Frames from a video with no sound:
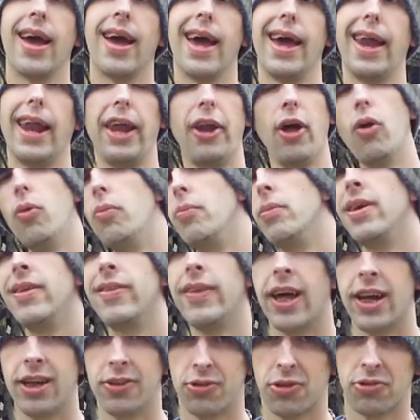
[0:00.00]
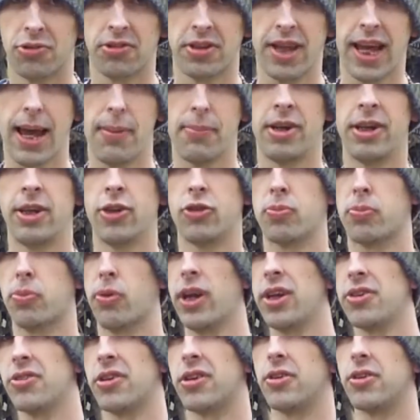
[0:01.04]
And I don't mean that as a stab at his
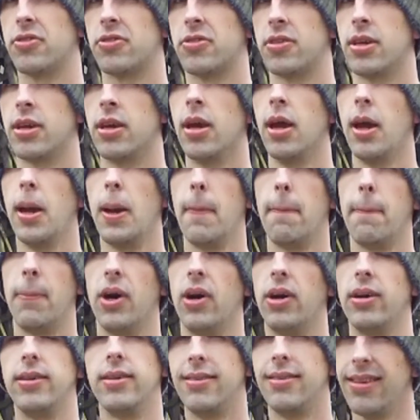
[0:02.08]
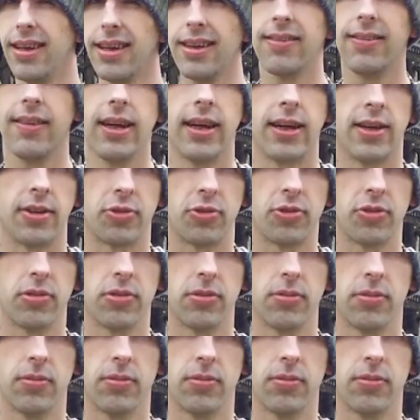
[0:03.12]
presidency, but dig this.